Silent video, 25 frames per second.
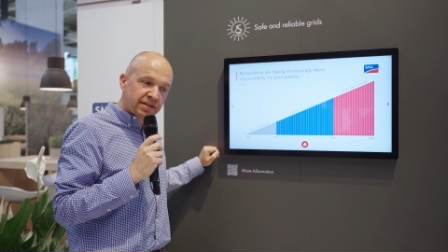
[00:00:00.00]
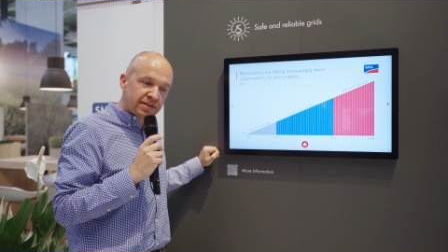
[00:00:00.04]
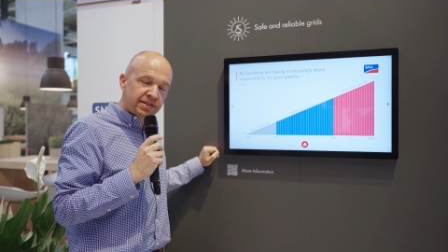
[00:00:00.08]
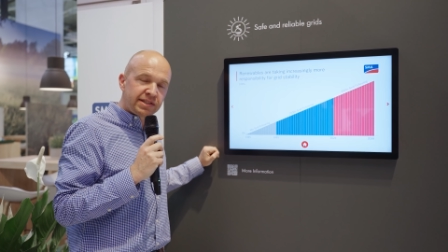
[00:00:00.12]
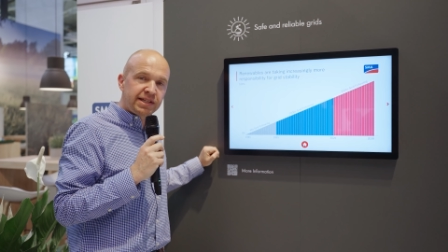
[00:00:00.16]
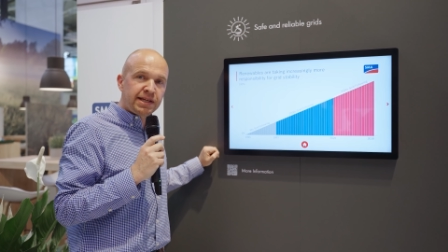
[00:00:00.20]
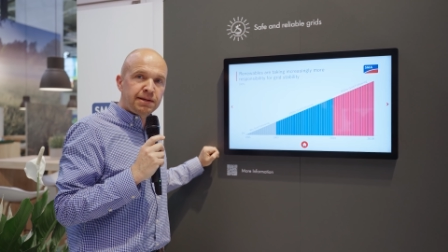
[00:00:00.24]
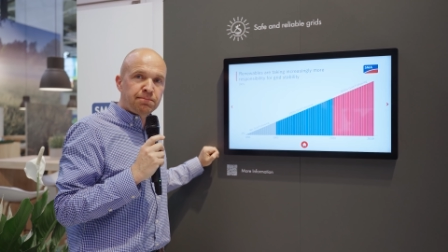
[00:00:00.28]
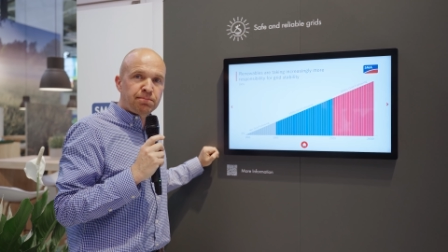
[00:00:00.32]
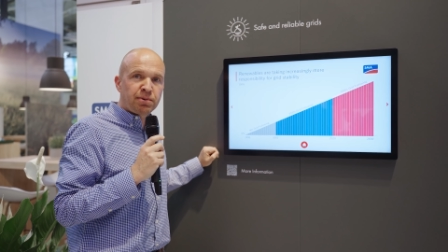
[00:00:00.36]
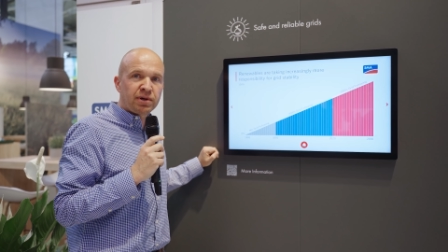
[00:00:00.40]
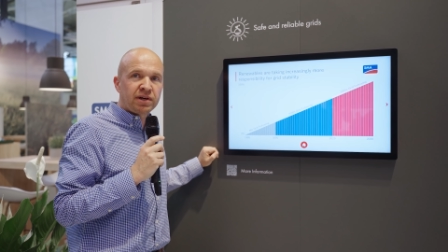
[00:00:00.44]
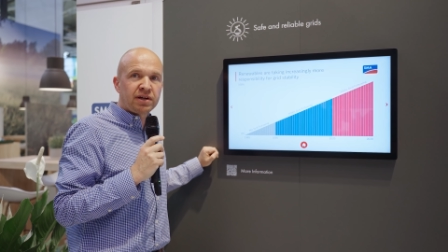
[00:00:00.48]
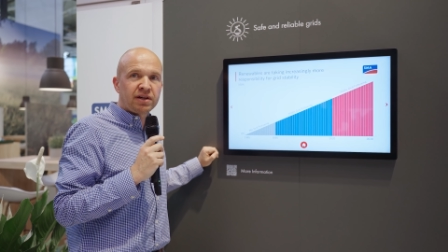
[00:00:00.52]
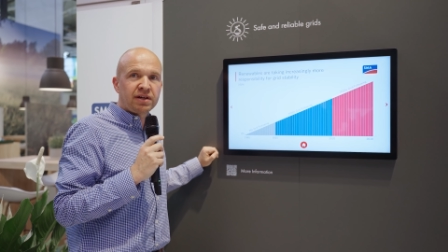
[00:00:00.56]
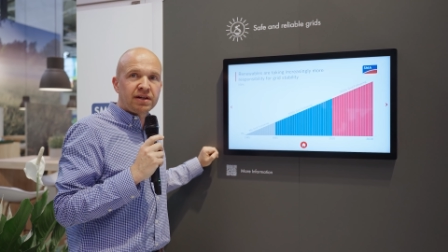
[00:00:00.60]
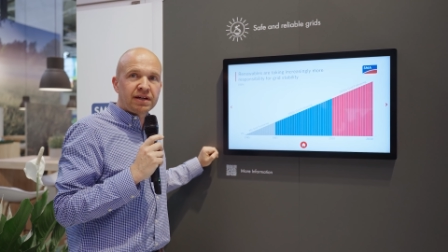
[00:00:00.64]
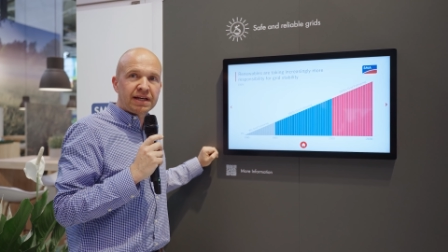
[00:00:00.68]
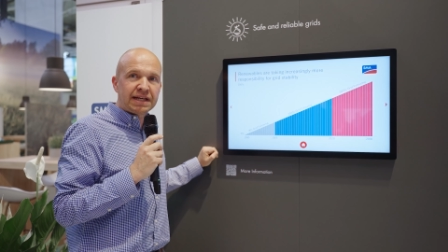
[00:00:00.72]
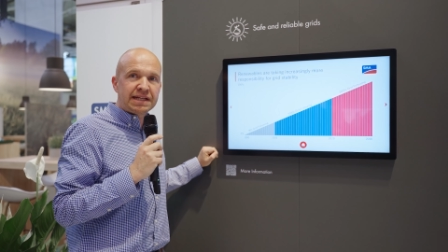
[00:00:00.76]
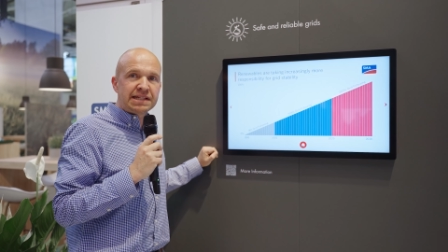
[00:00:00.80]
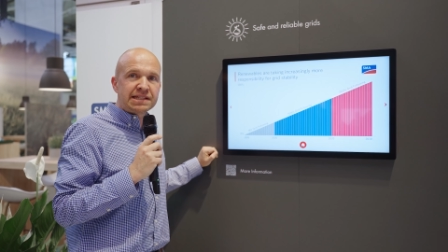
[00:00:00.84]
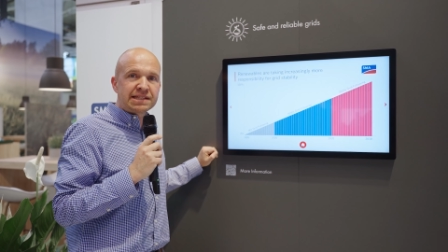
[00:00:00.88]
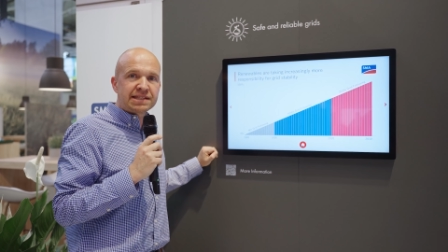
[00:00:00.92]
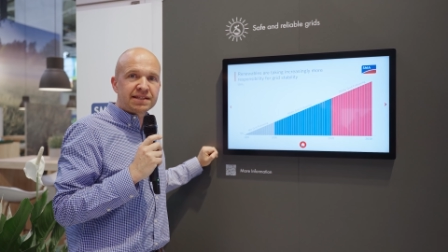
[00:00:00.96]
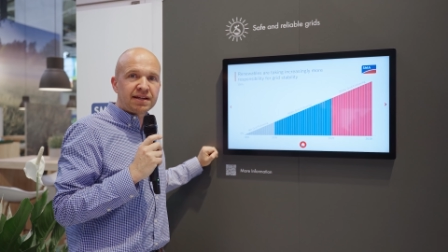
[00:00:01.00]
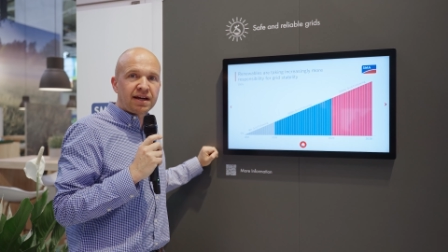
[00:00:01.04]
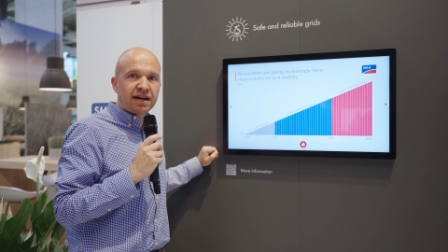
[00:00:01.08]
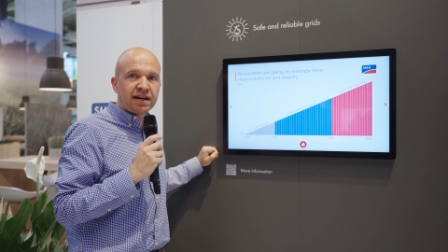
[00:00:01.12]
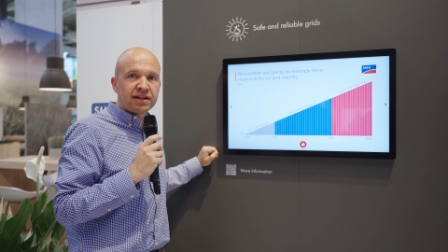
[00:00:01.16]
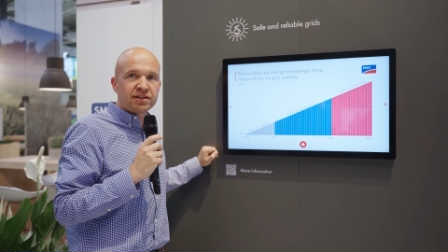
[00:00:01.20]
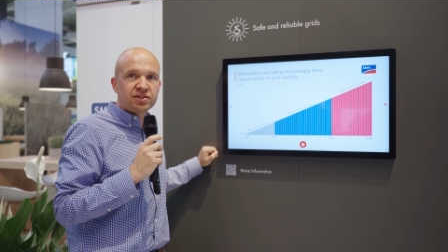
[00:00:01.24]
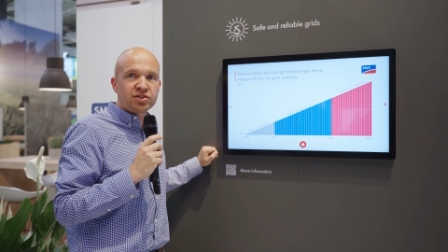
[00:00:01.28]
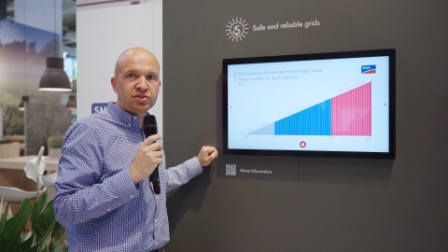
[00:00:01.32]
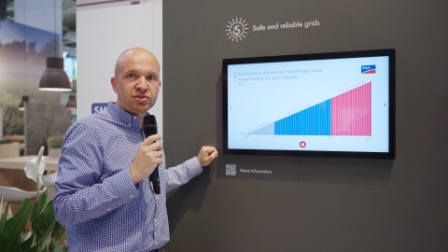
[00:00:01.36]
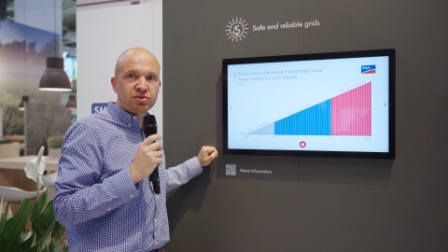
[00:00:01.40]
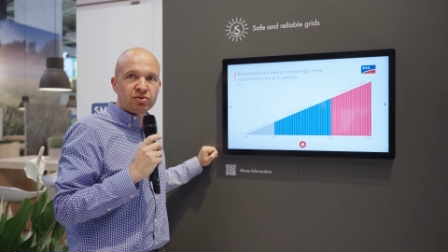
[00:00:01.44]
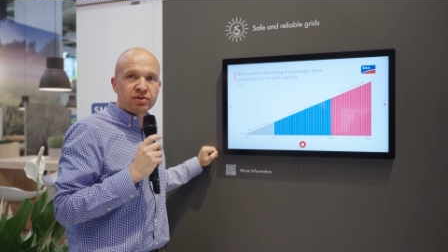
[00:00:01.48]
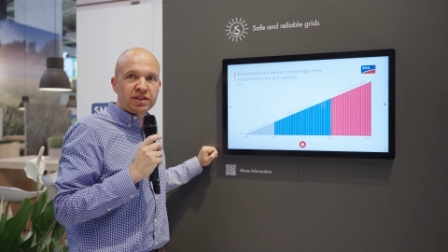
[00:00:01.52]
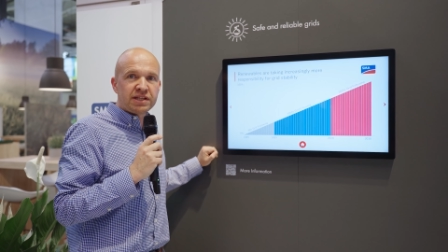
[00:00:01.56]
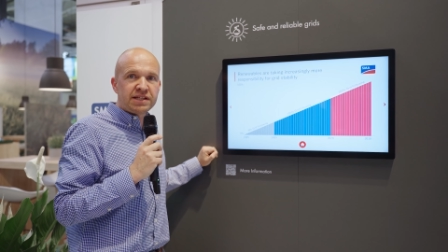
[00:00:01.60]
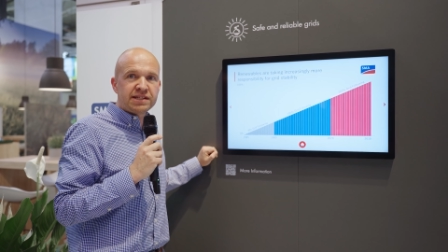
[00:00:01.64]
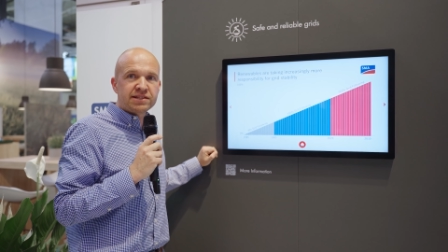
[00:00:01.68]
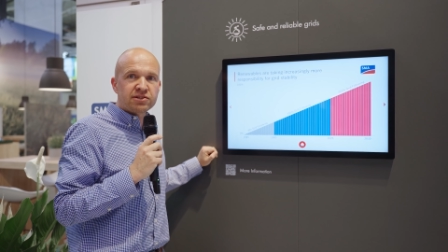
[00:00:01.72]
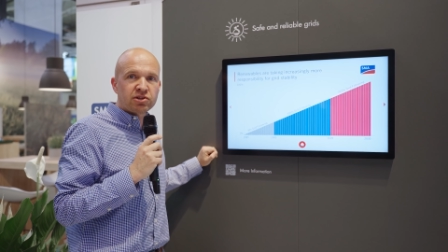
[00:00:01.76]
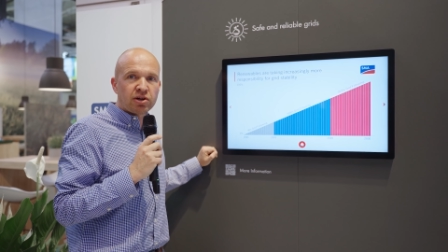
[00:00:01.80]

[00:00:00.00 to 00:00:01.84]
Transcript: deeper insight to these